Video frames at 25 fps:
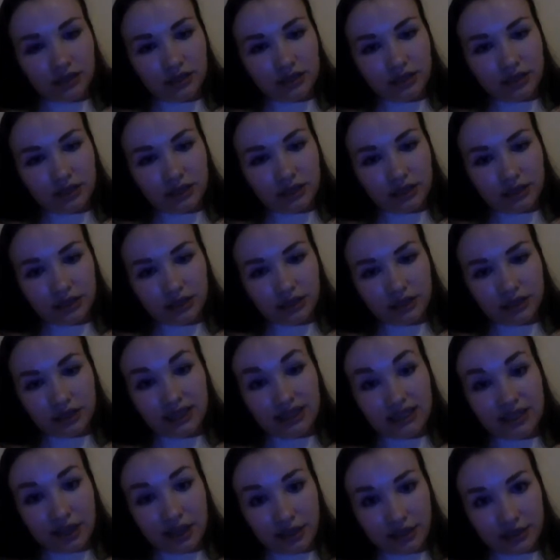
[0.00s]
in
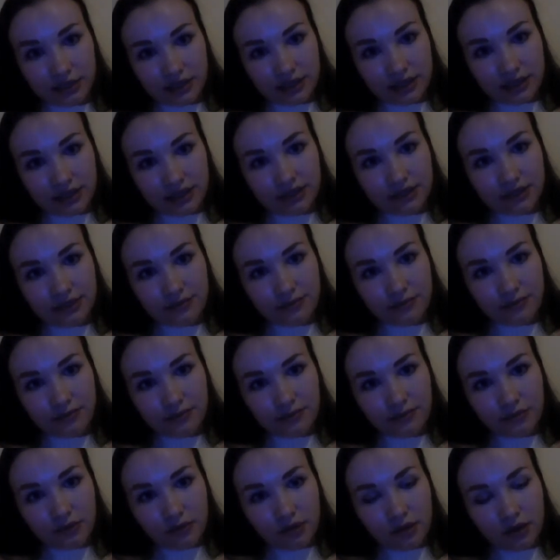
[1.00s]
sciences,
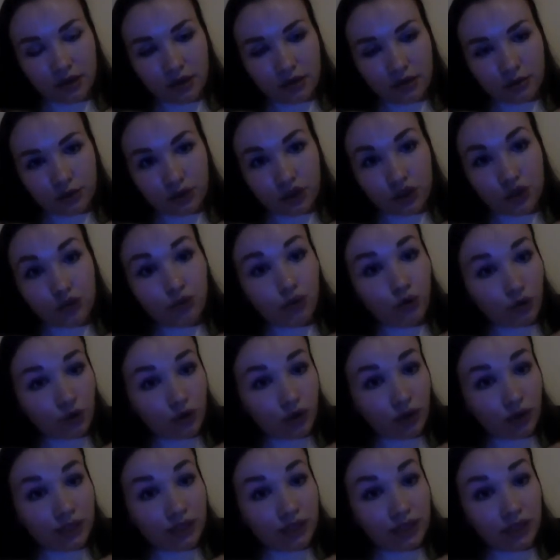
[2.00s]
which were,
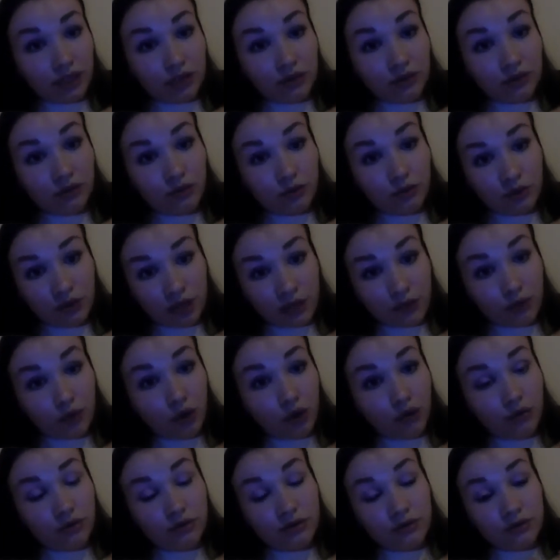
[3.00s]
again, they
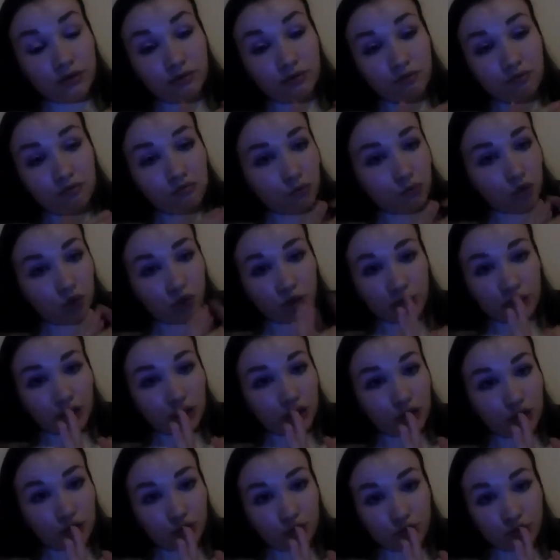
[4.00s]
were totally
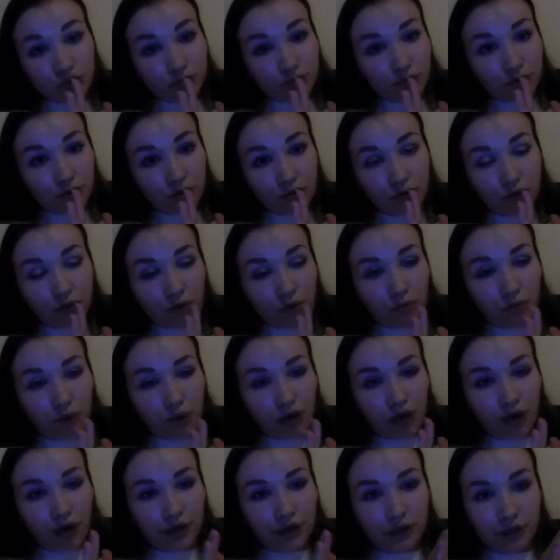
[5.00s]
suitable for
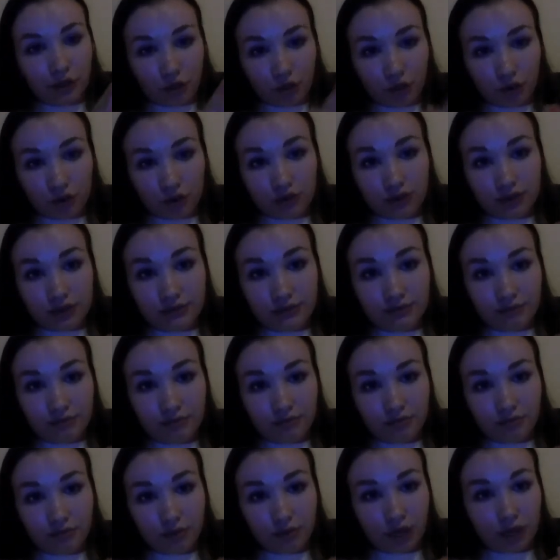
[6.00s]
my course.
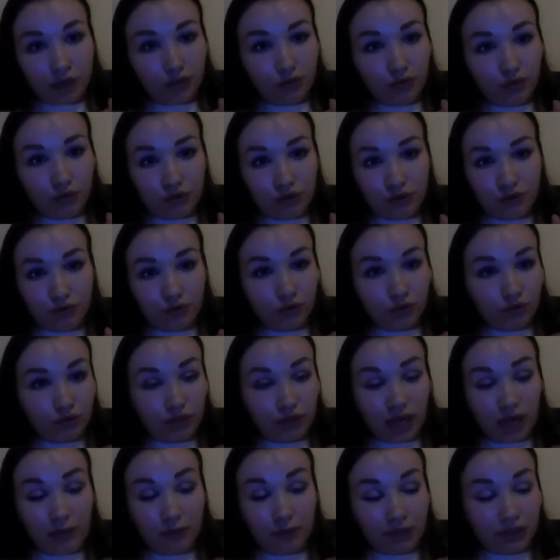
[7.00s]
My course would
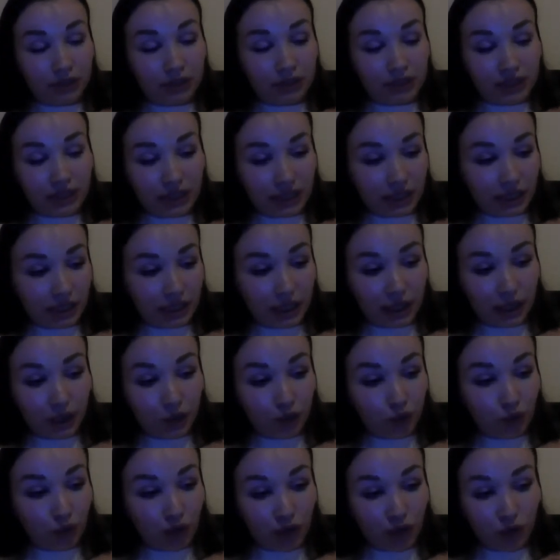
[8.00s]
happily take
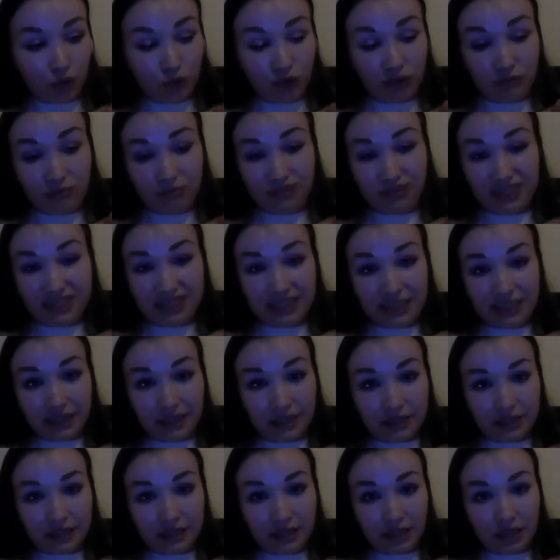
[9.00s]
anyone with
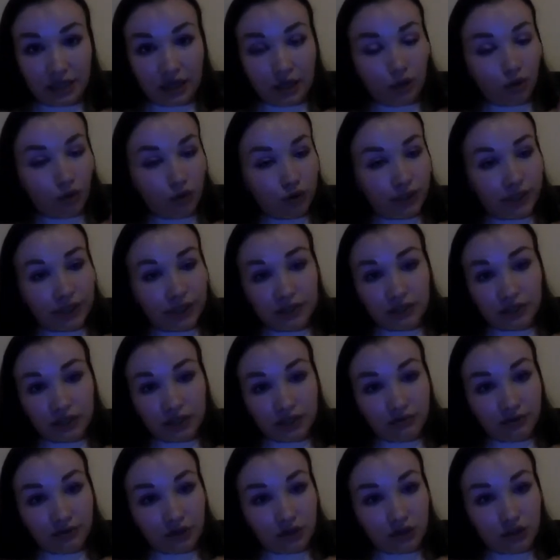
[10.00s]
BTECs or
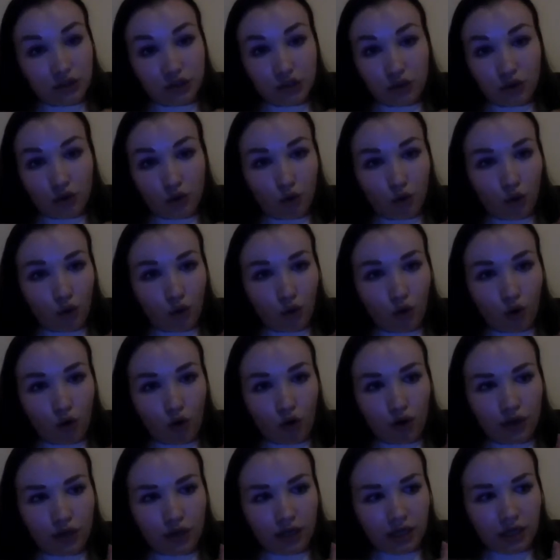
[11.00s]
A-levels
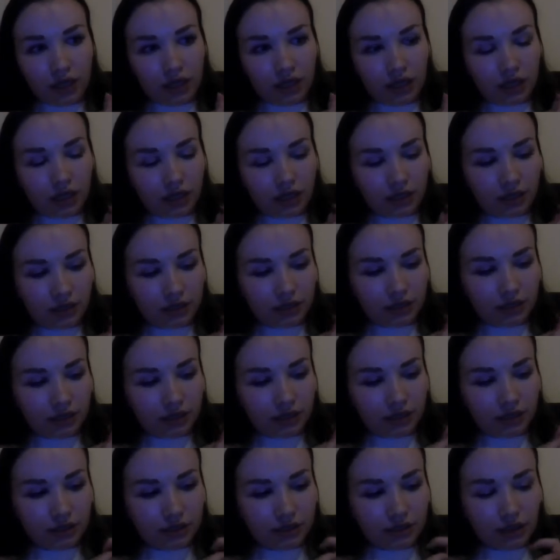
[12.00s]
or
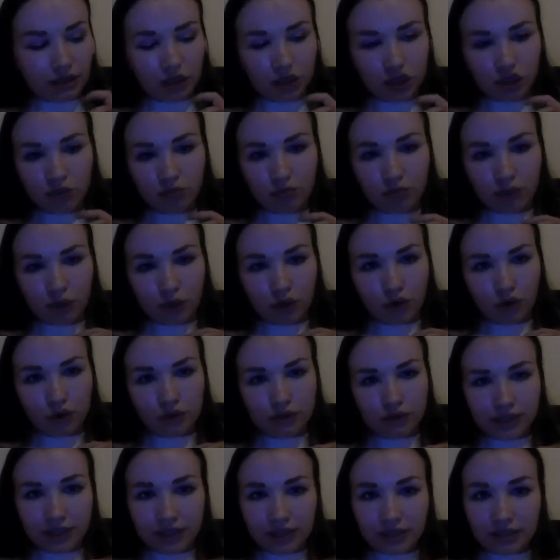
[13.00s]
international
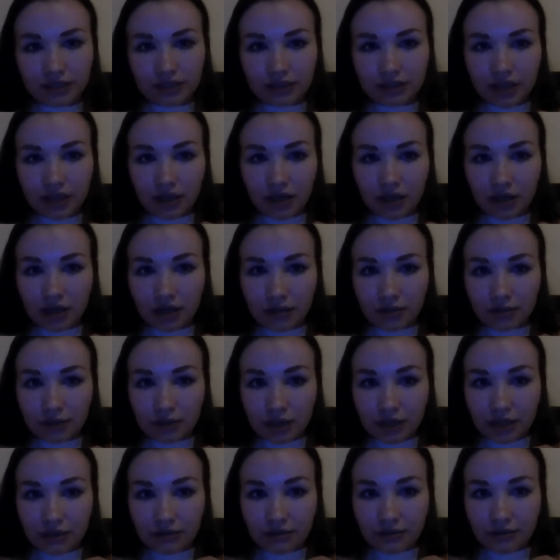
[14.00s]
baccalaureate, I
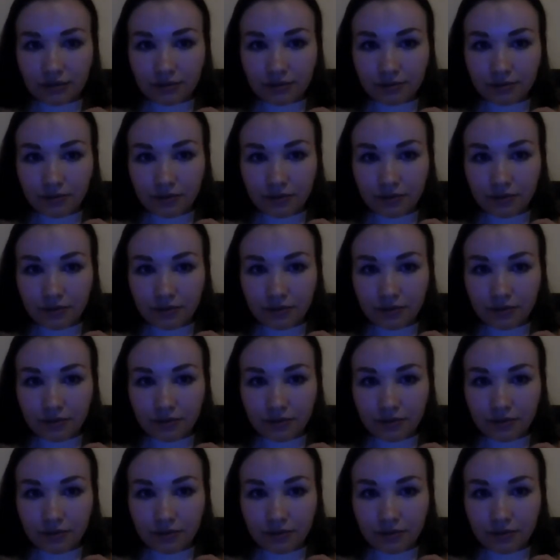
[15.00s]
believe.